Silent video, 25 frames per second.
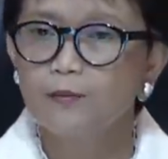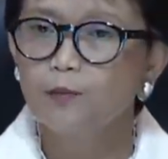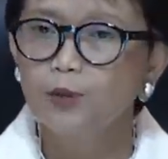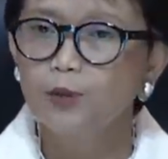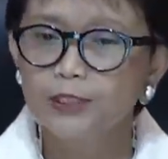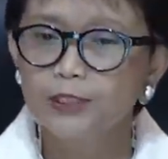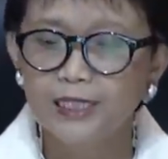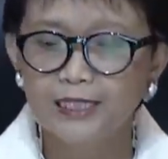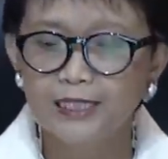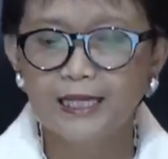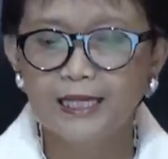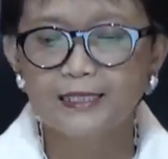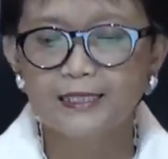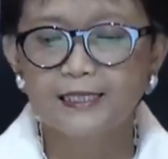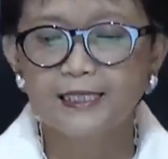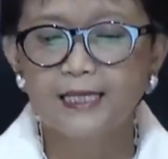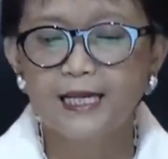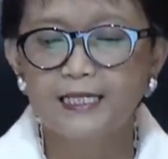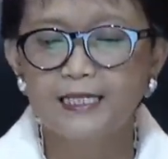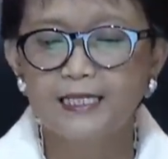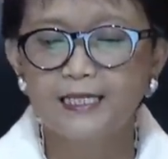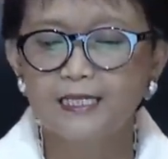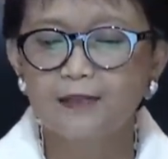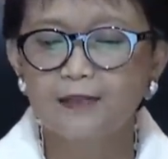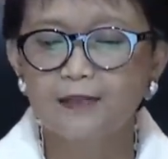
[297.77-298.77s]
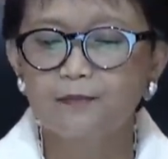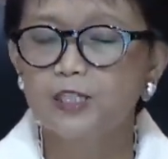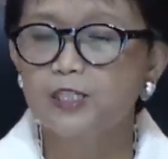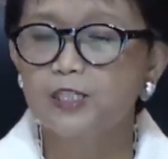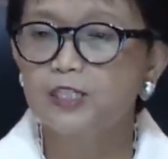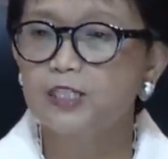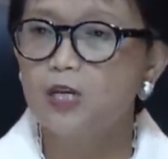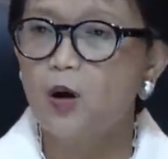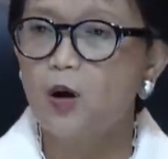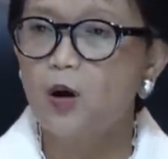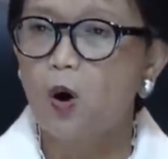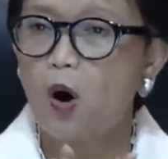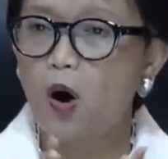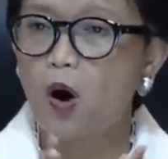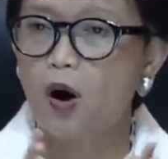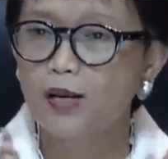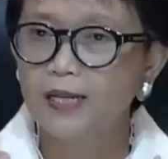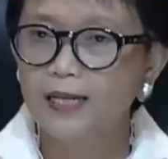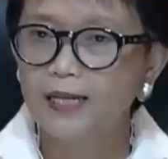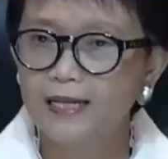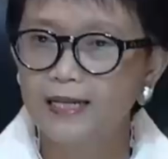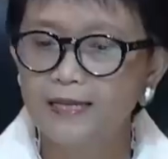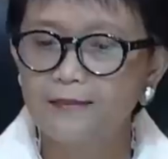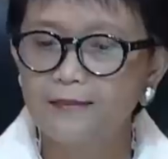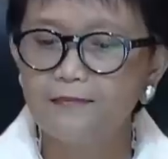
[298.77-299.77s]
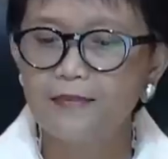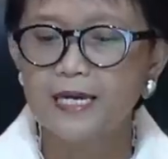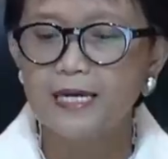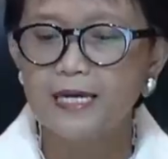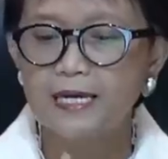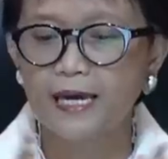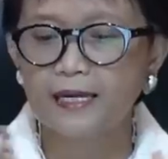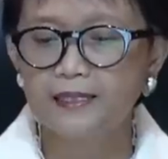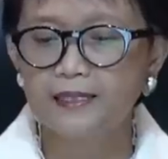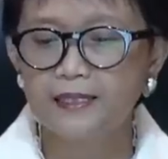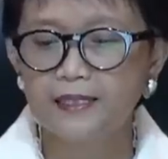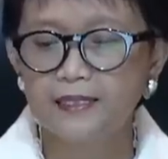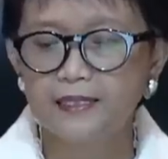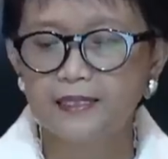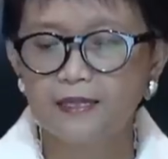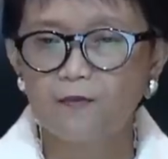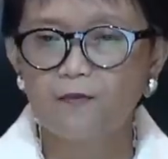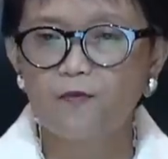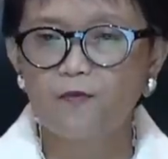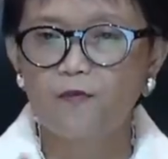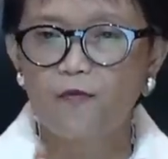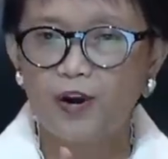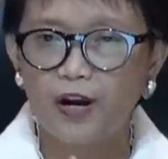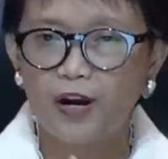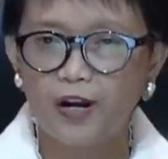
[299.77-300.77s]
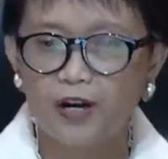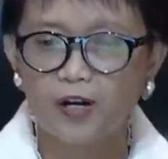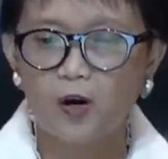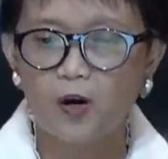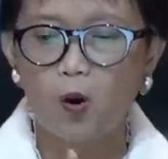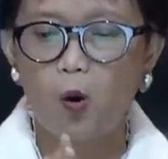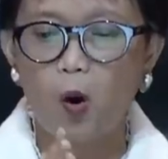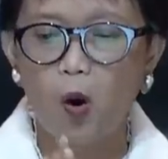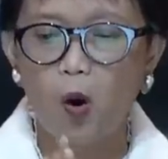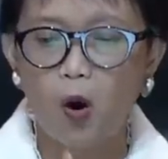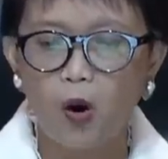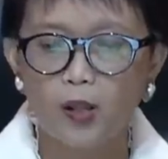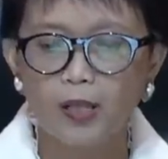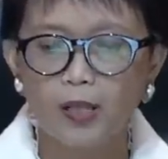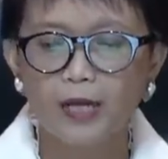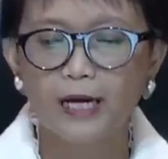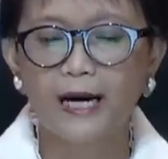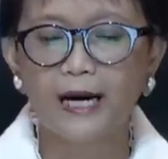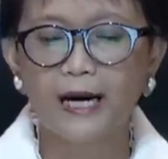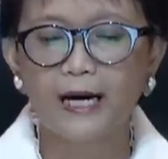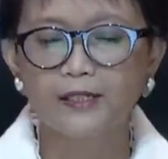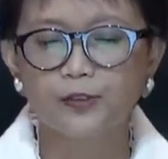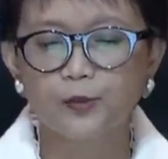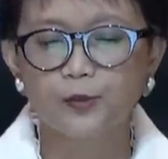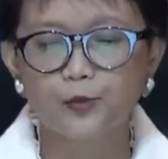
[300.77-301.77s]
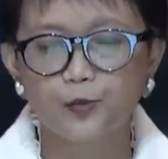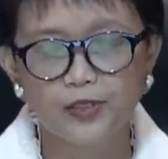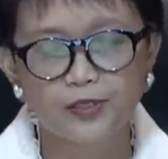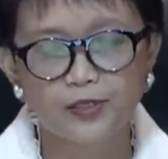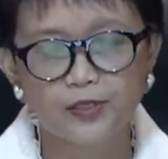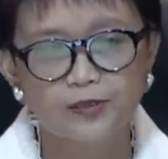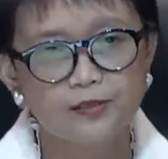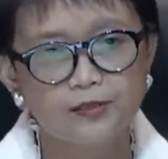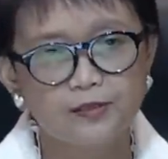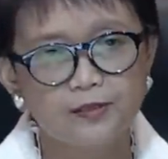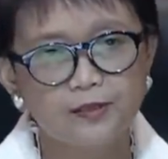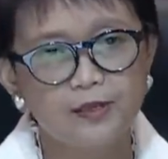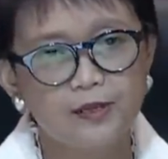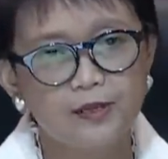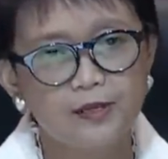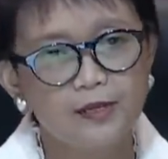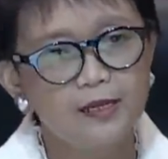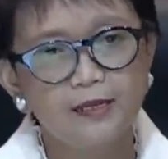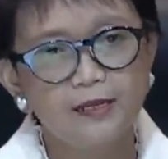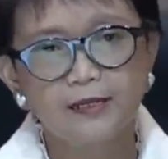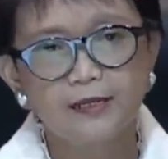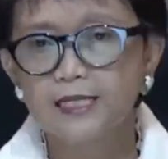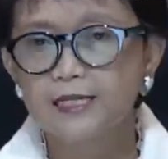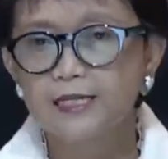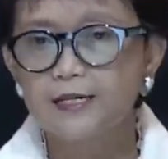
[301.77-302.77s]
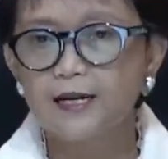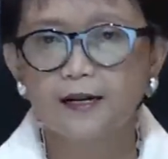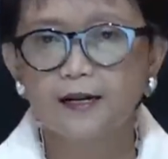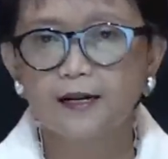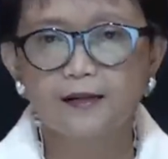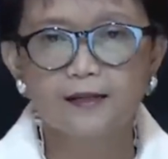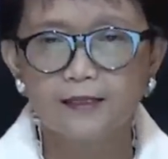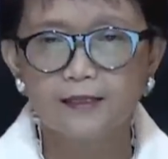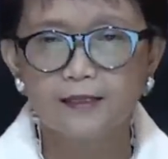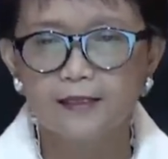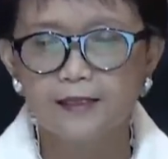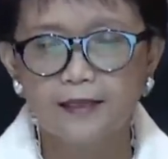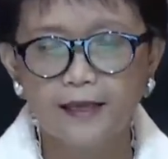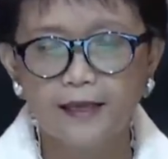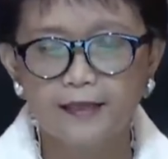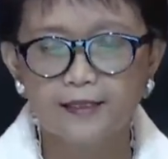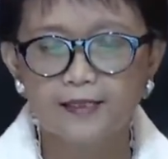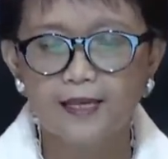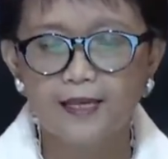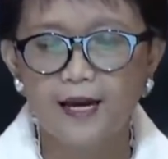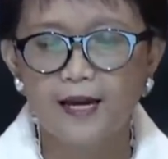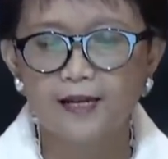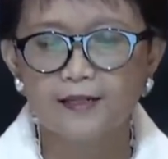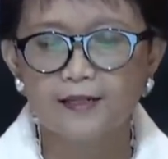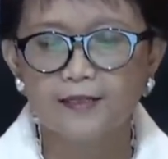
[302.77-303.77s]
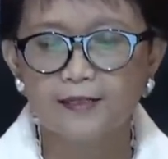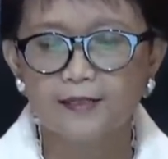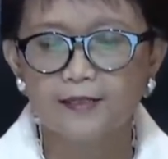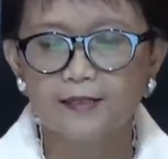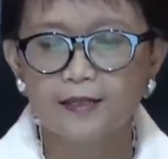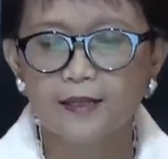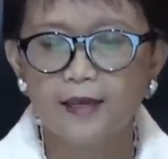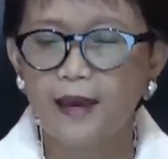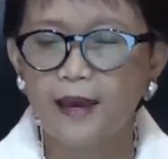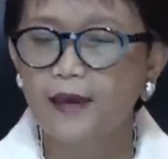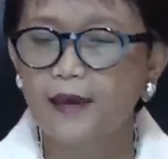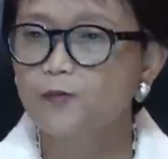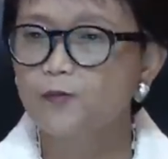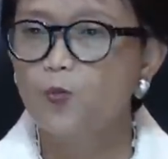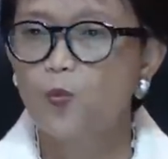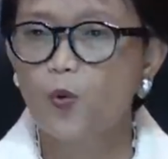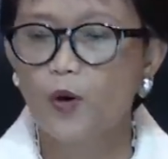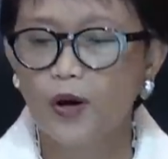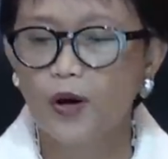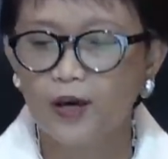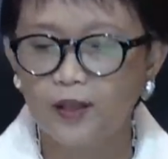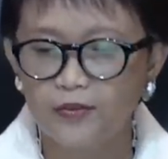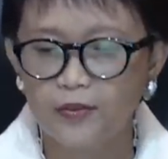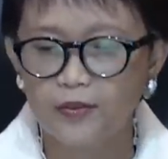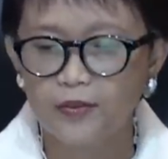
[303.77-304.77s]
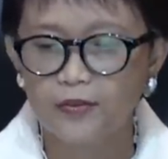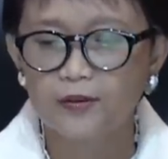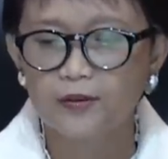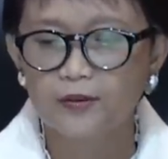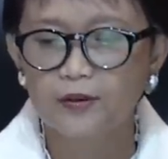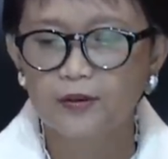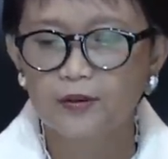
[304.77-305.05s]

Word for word: Multilateralism is the only mechanism where all countries, regardless of their size and wealth,